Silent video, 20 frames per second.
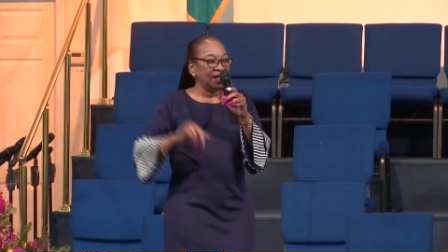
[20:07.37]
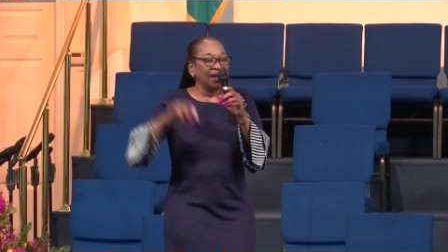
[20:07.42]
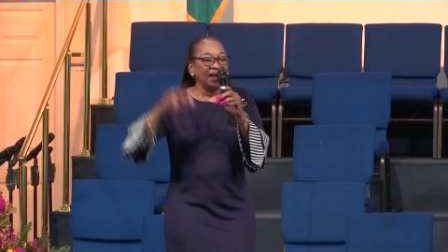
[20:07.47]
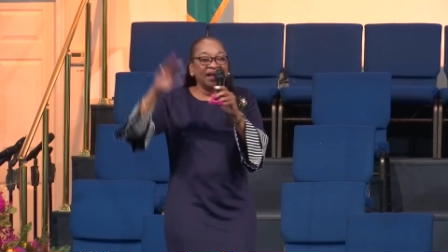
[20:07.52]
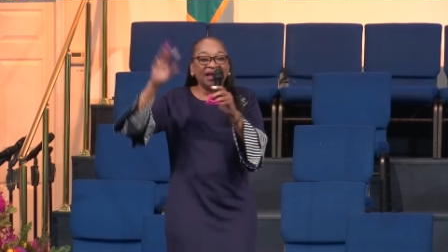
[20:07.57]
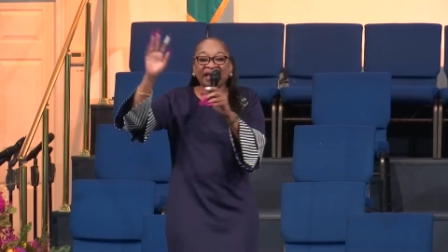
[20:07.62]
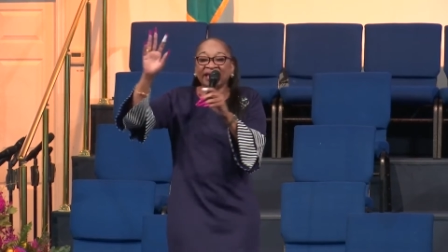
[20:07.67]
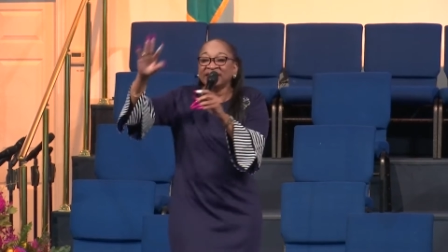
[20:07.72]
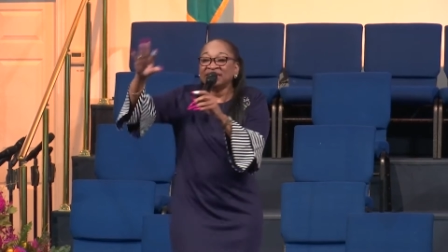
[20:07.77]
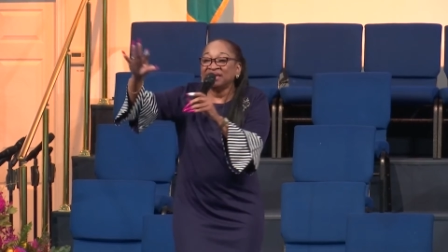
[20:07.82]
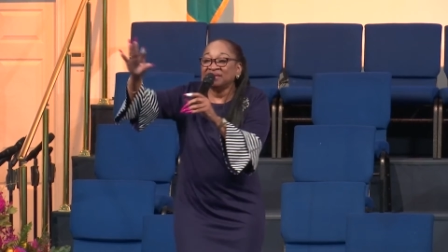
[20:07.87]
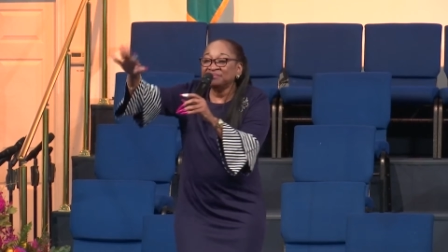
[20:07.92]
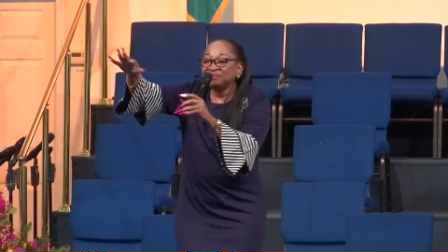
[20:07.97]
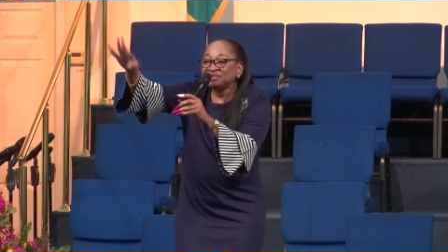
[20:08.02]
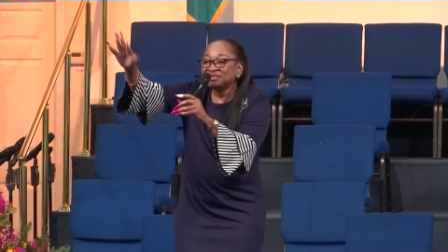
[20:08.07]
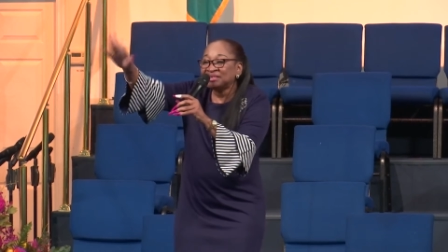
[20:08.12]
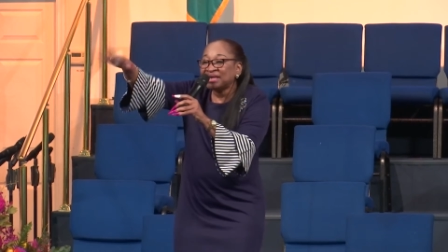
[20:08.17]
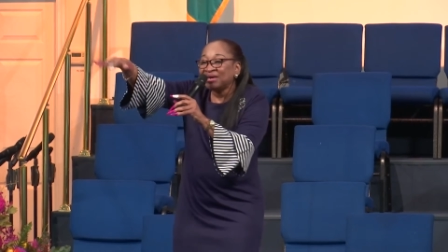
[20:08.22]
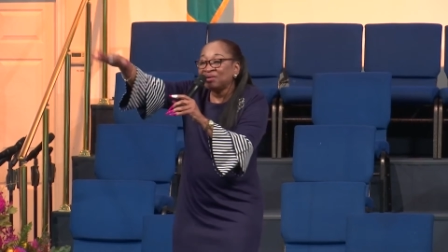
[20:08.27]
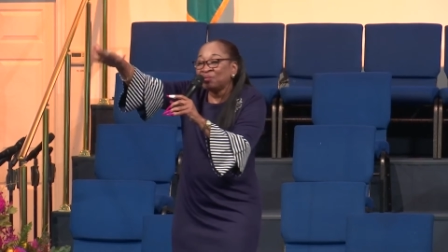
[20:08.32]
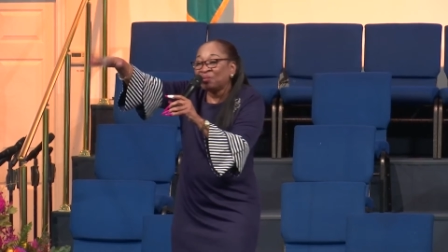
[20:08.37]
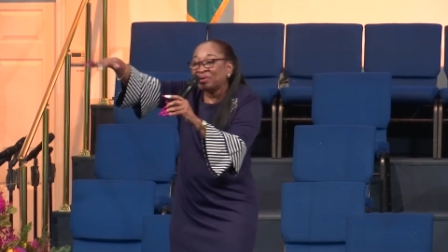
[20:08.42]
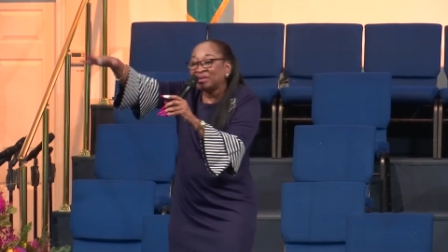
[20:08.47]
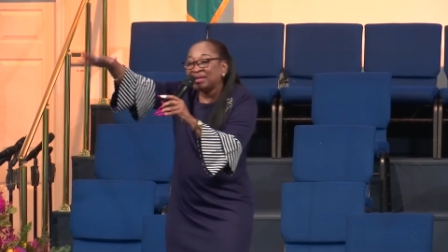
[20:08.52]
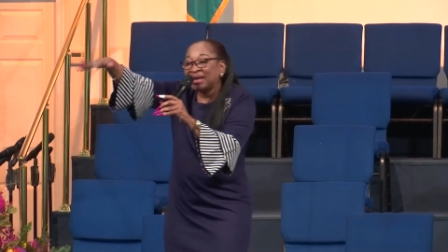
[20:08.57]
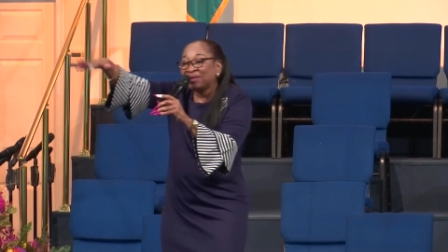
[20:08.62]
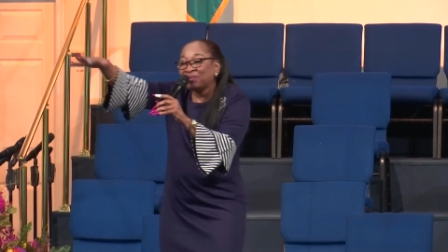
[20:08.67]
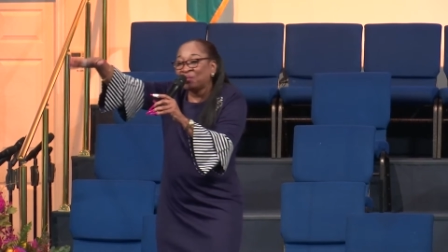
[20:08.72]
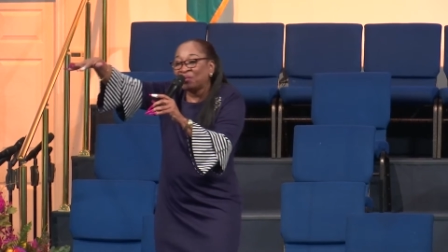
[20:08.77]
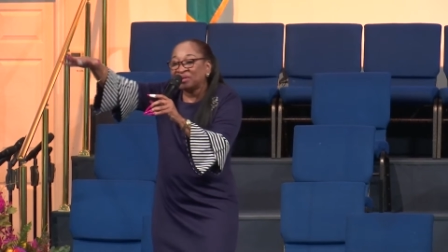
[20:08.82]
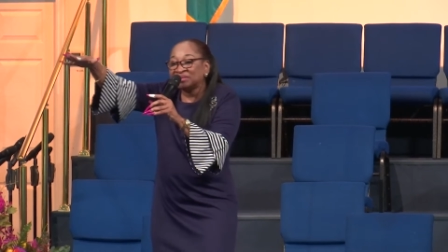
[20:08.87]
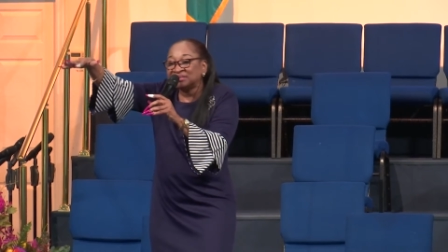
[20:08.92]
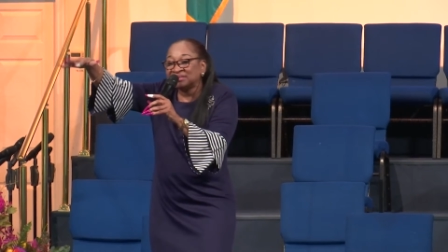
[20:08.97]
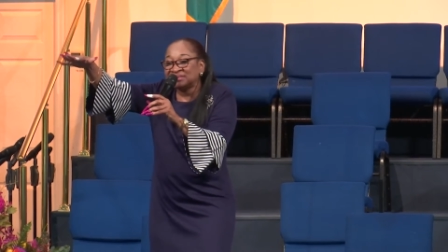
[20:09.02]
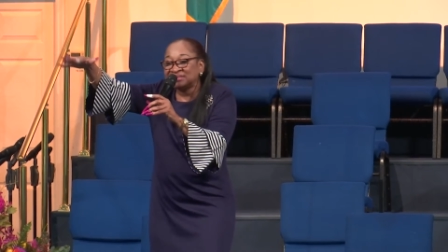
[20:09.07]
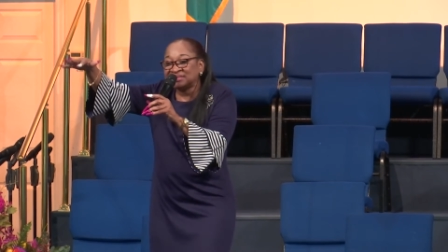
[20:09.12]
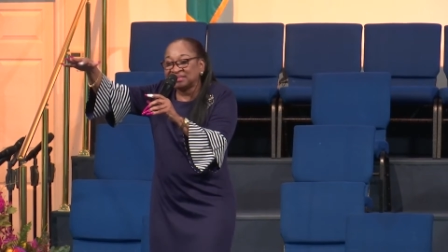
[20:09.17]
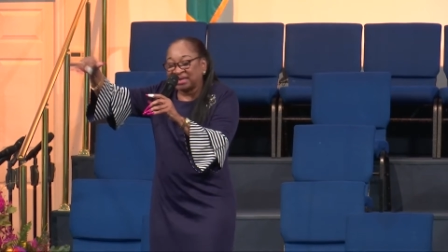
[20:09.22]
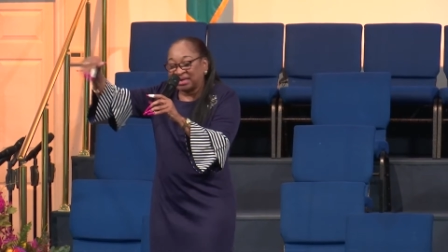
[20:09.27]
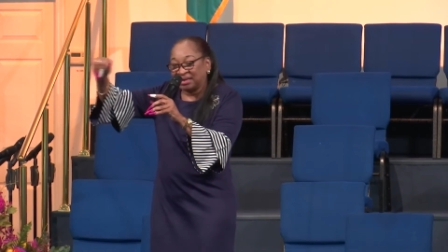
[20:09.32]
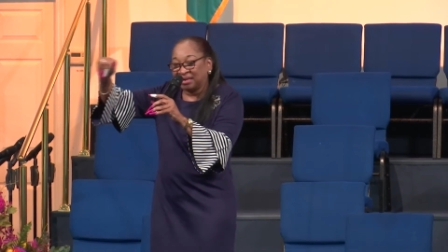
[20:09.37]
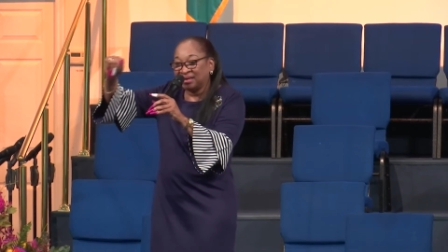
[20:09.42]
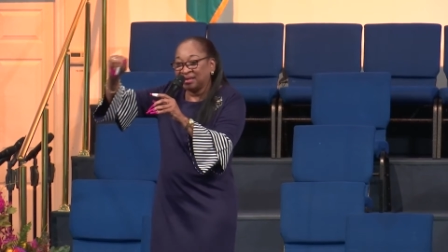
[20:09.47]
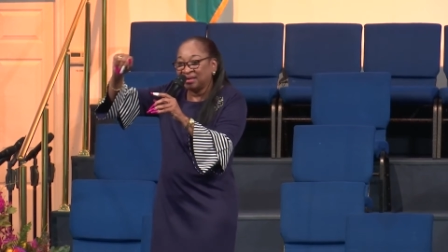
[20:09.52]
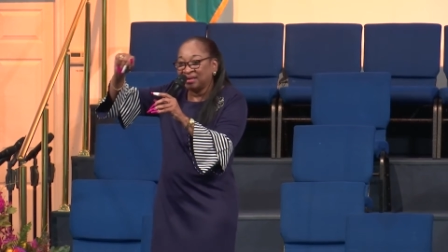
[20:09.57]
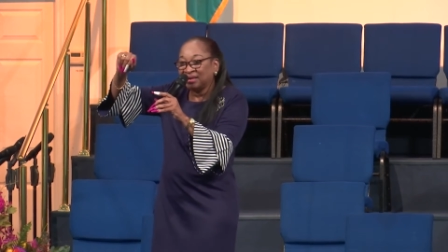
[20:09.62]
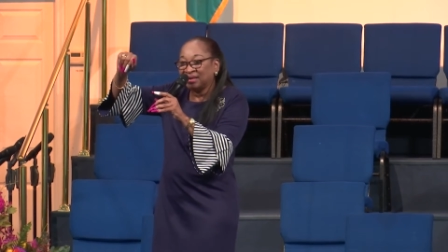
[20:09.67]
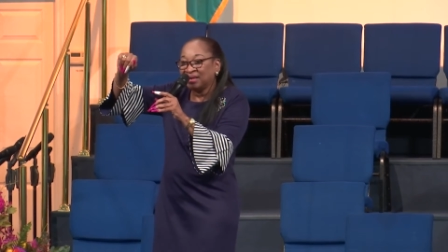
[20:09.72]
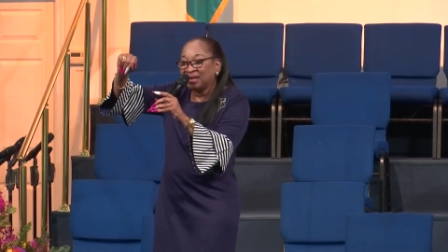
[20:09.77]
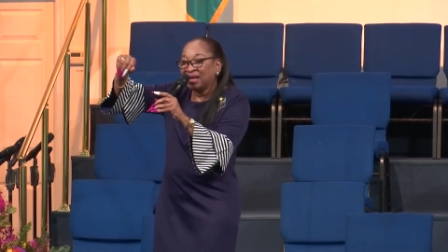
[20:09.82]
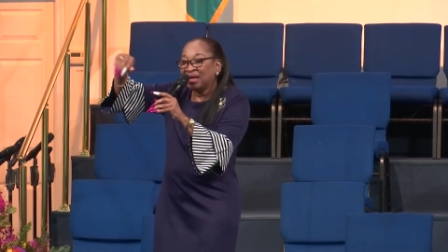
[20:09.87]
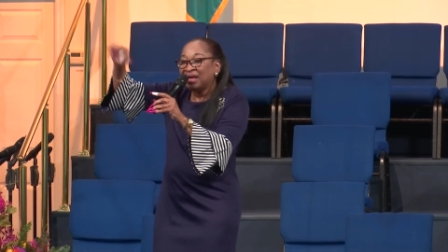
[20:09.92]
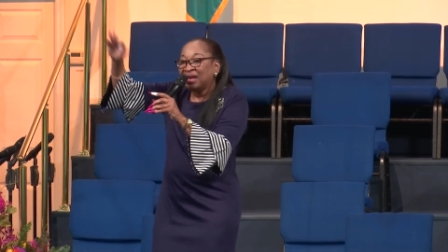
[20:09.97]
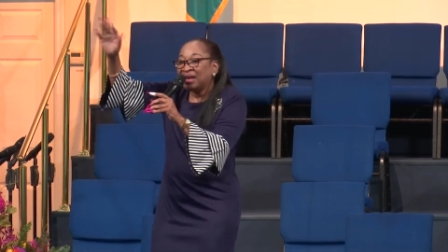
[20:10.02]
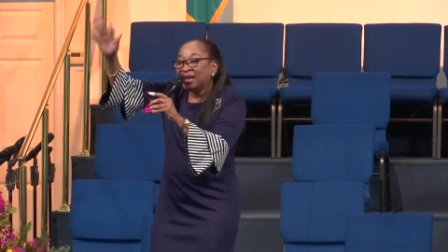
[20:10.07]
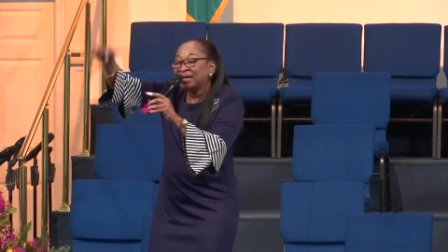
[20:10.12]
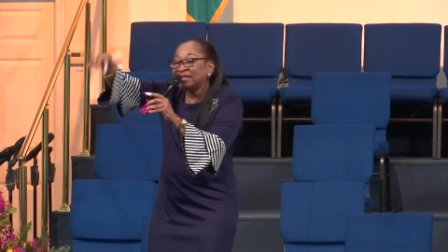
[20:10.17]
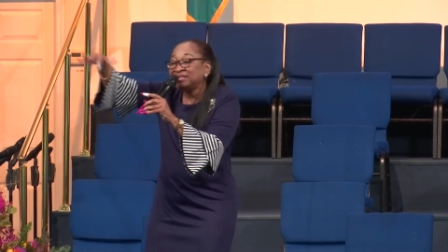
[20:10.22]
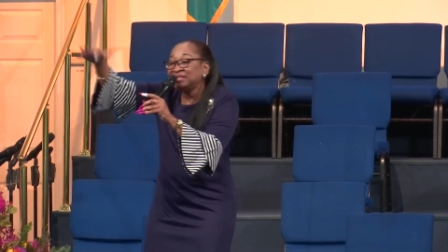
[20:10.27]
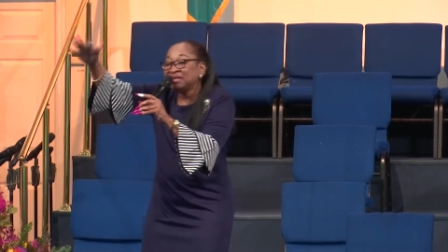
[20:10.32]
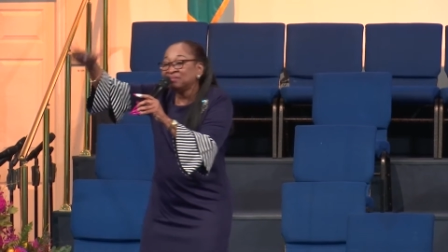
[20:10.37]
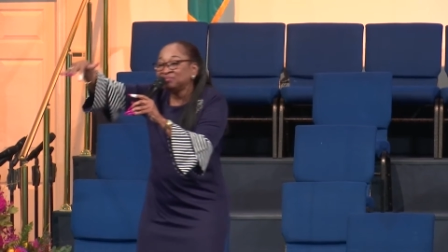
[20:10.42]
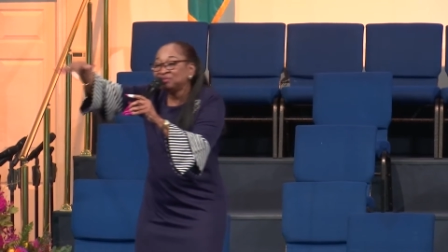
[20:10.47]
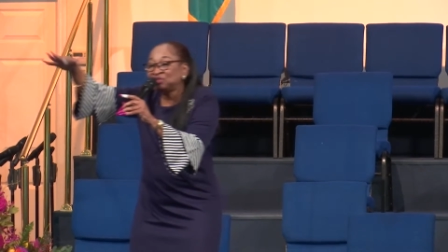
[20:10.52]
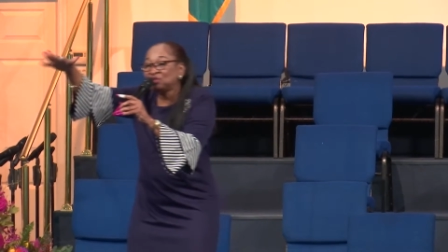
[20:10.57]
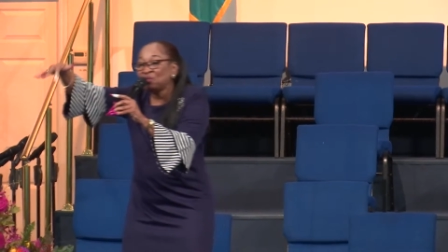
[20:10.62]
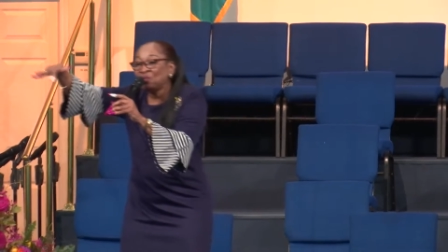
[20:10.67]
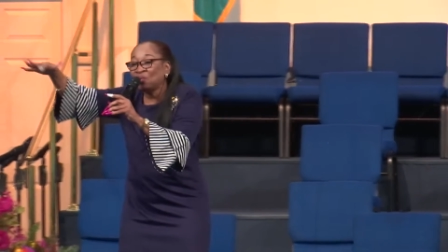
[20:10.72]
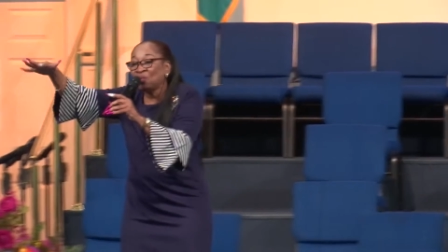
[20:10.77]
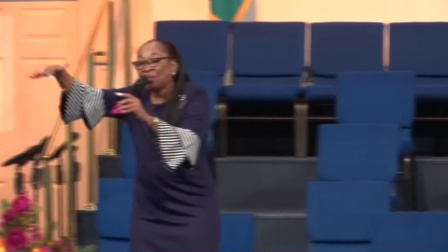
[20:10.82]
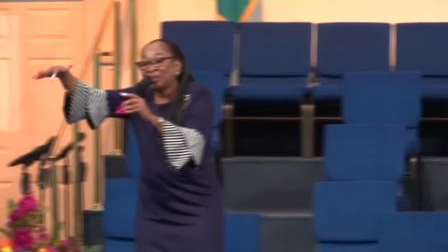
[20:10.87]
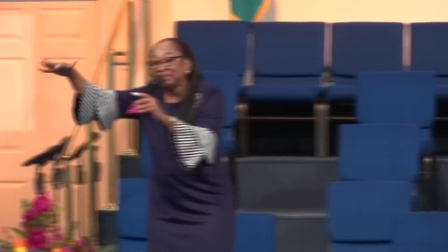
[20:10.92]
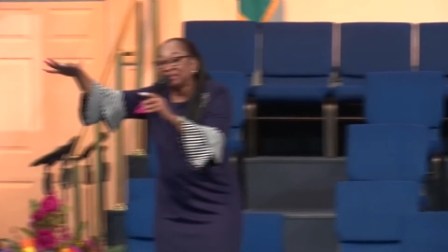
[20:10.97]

Let them say what they want to say. Let them do what